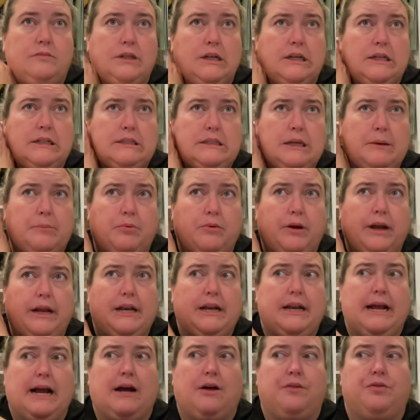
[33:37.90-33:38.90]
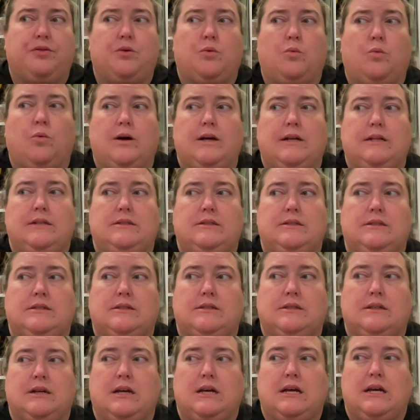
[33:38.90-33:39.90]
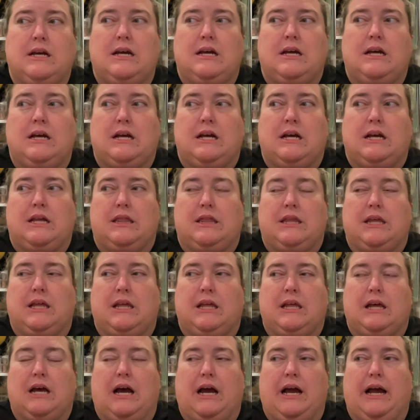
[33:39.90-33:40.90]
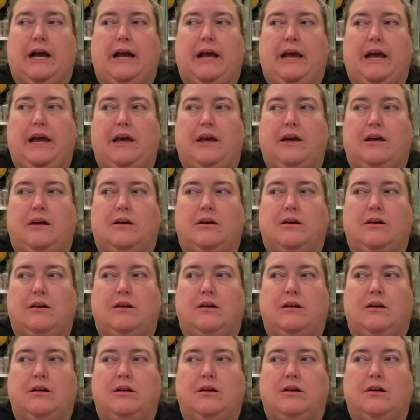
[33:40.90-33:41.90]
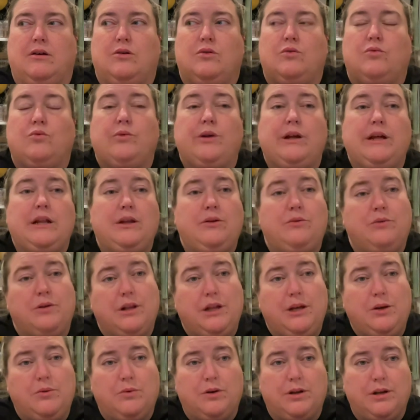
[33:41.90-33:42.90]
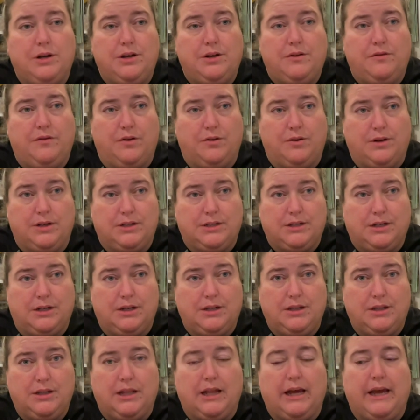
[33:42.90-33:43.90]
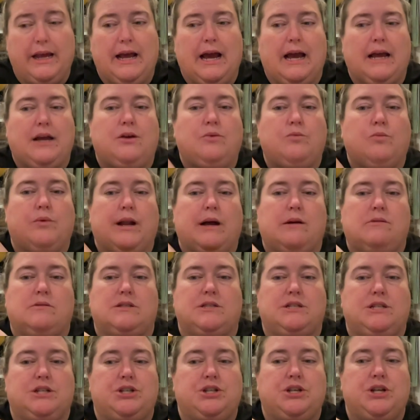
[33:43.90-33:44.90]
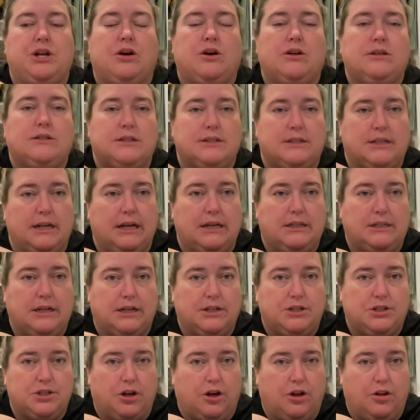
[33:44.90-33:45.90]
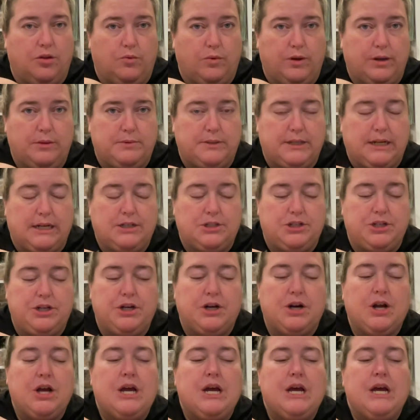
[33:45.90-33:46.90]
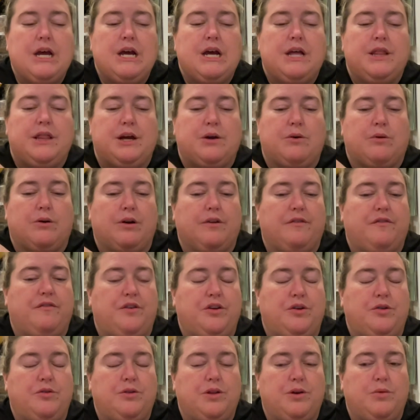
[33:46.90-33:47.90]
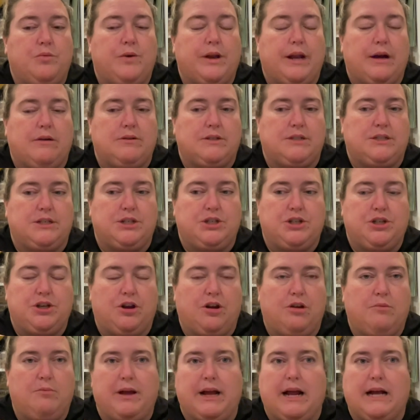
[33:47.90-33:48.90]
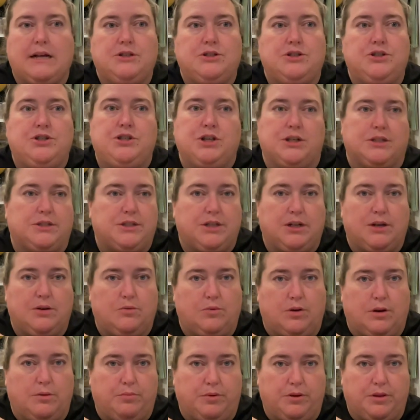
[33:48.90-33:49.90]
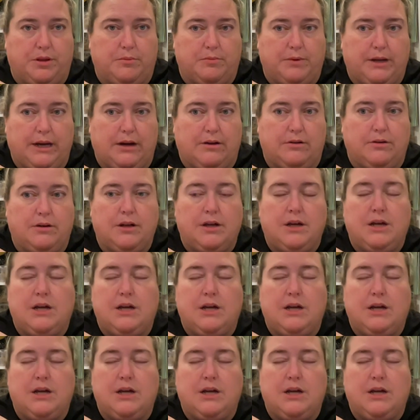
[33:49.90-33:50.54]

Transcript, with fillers: I separated out the ones that I really wanted to focus on that. Like when I was stitching on, since I touched all the whips last year, there were a few that when I was stitching on, I'm like, I just didn't want to put them down.